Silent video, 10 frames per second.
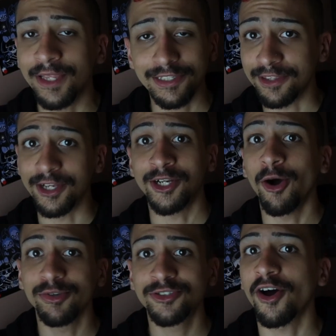Listen, the
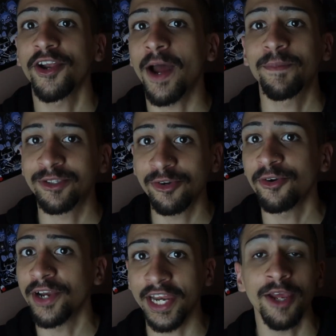ghost saw an
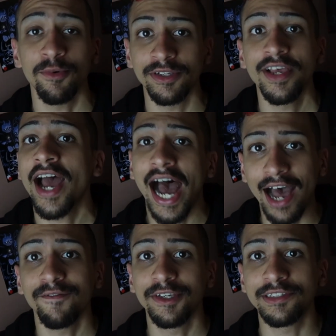opportunity and he was
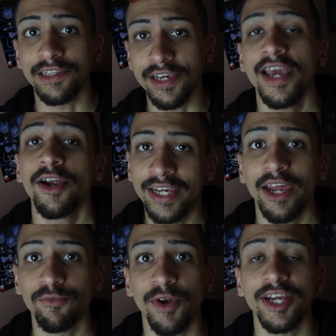obviously
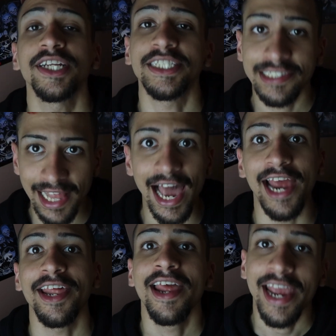getting ready to
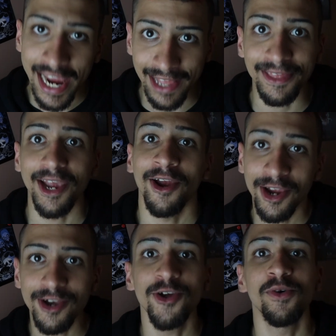slide in there.
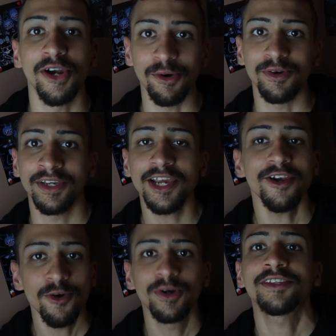He knew what it was, he
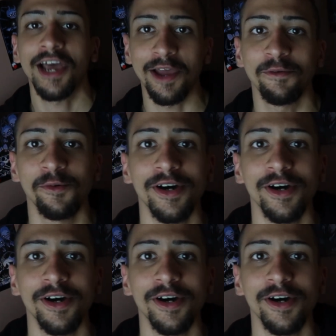knew what time it